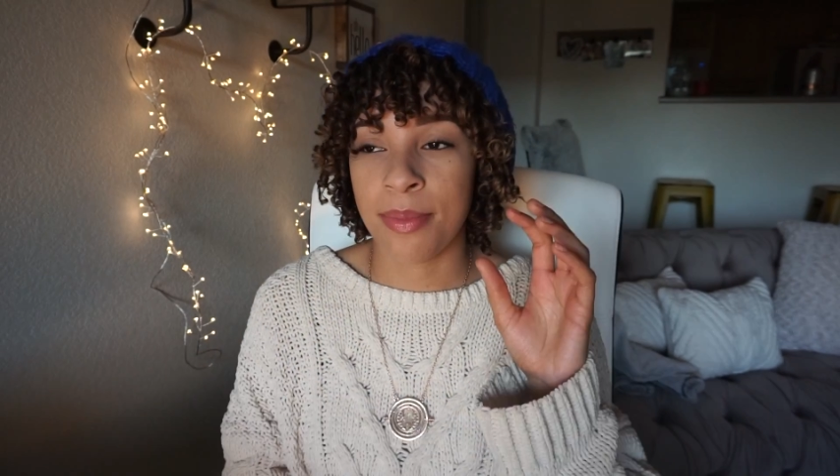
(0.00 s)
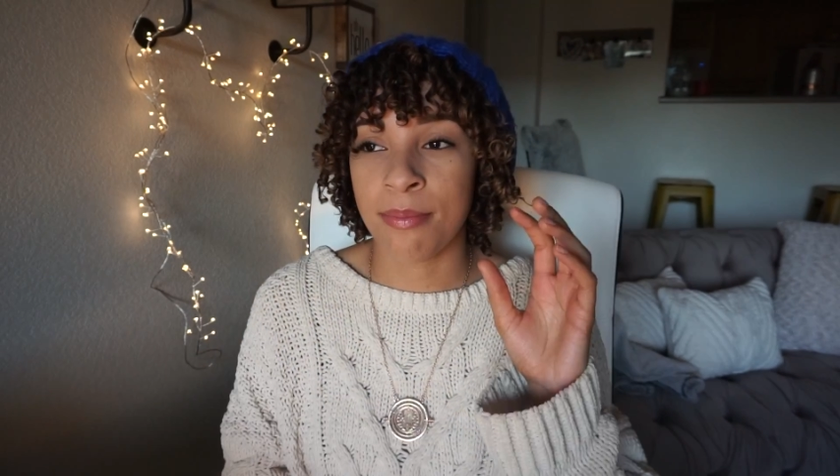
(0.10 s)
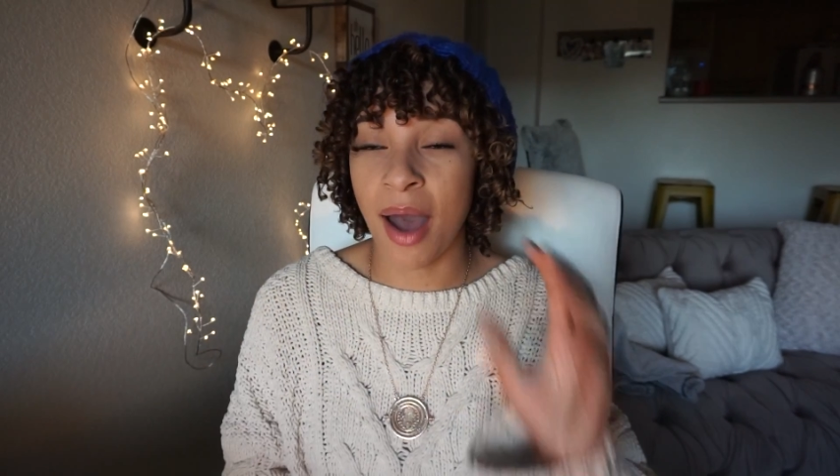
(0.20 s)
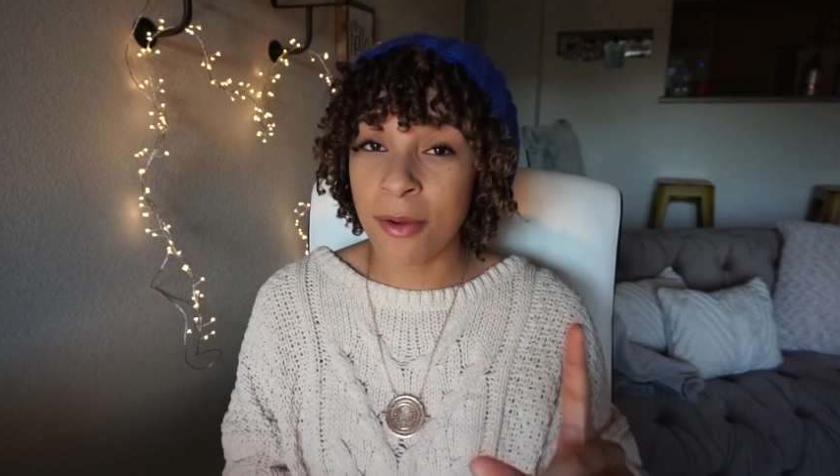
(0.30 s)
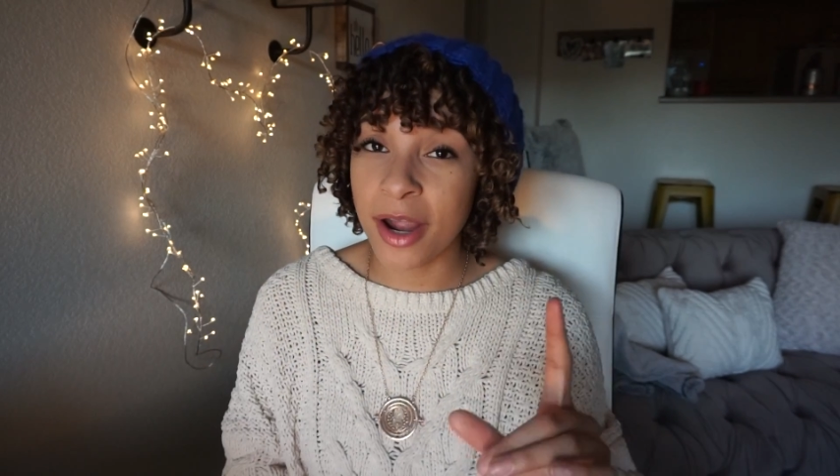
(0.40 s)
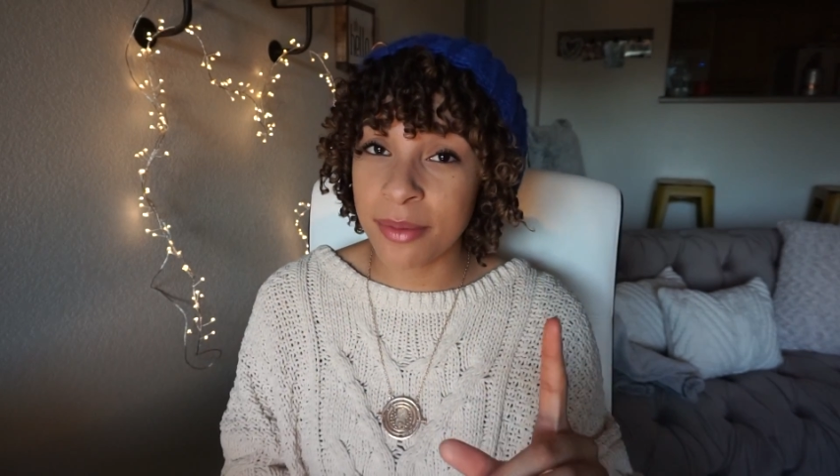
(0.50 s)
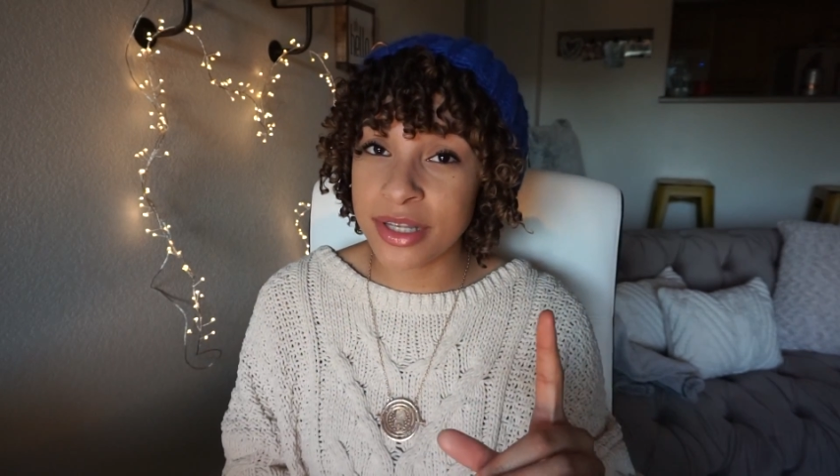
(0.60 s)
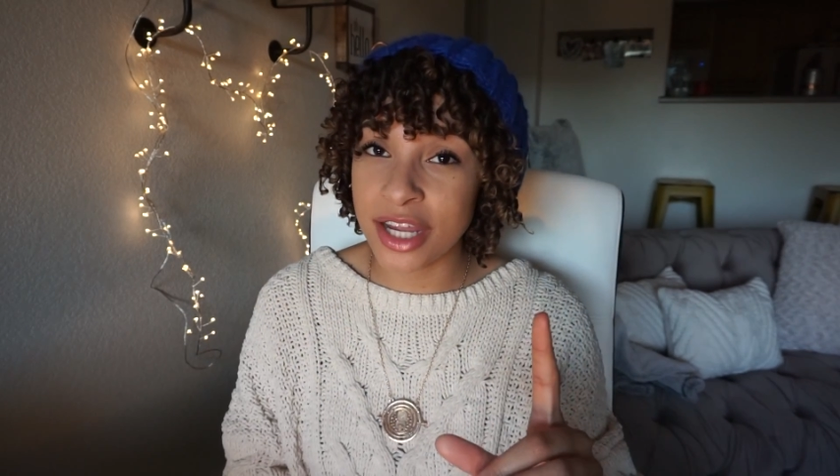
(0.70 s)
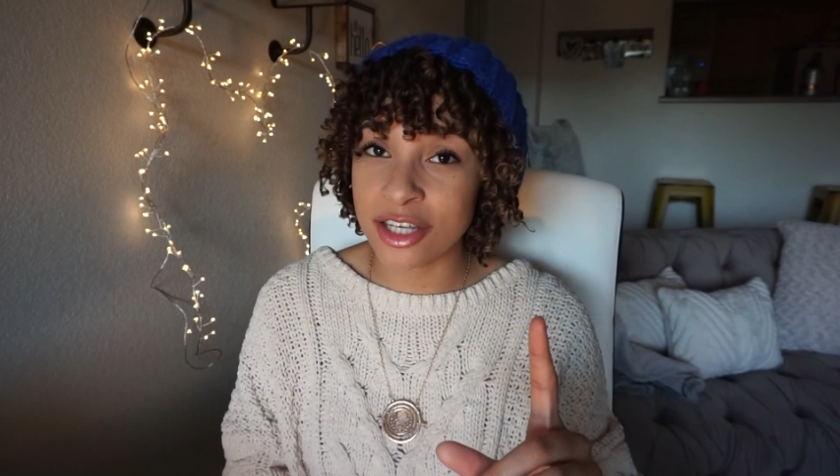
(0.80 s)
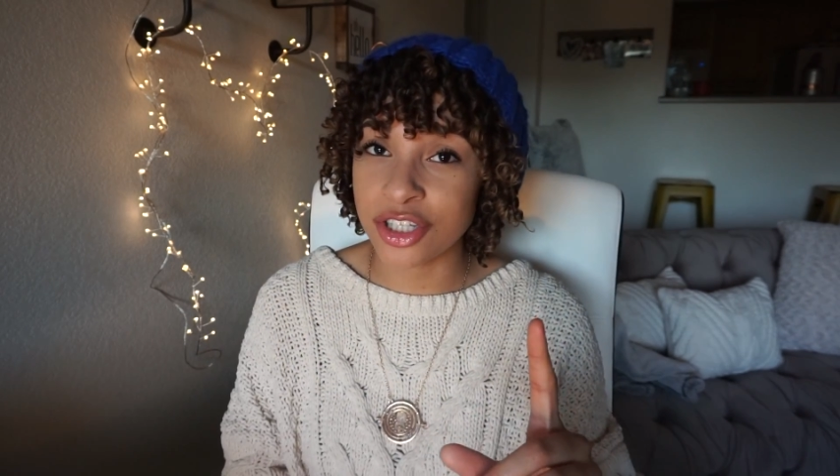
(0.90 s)
My
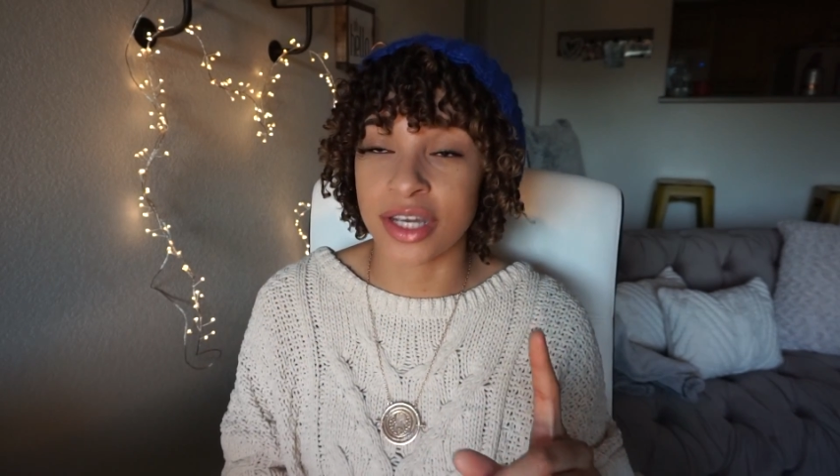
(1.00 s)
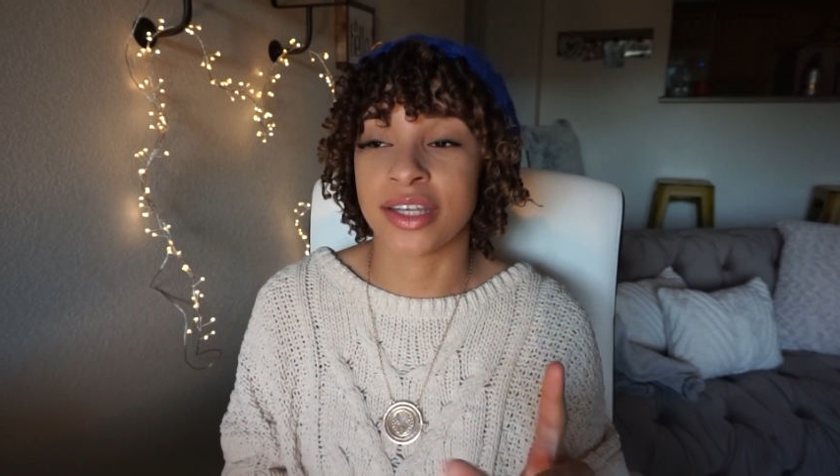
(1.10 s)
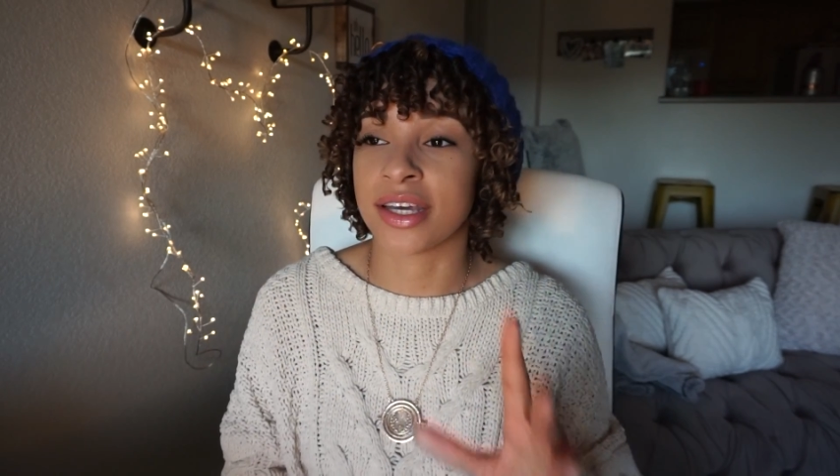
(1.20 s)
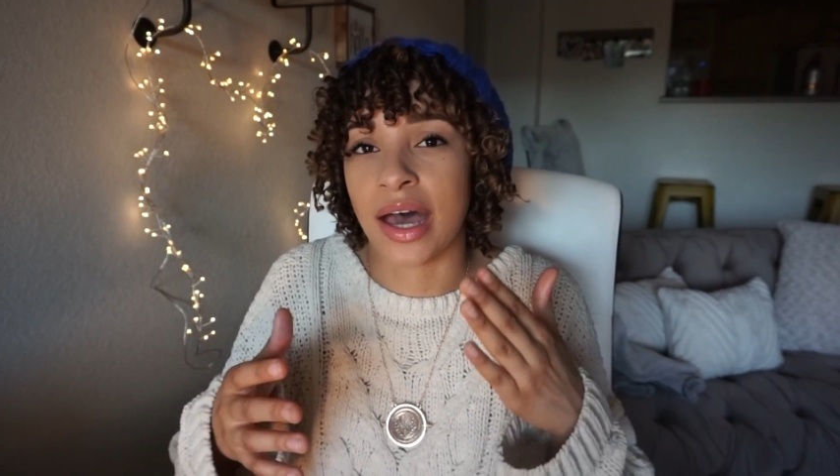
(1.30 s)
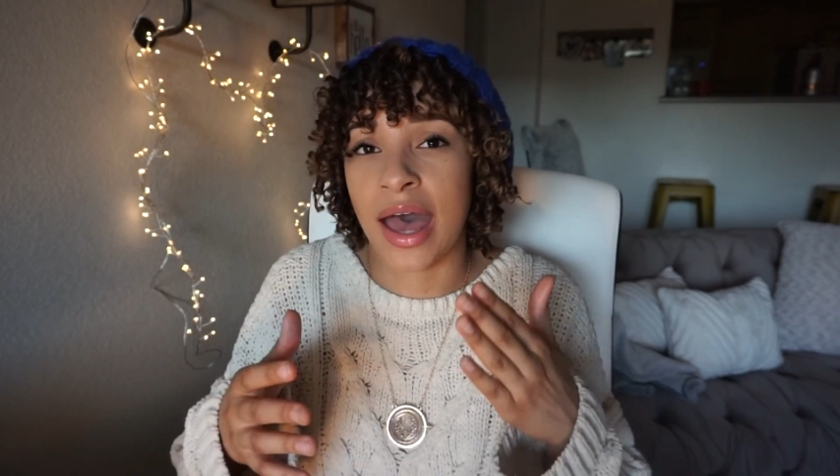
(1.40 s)
recommendation,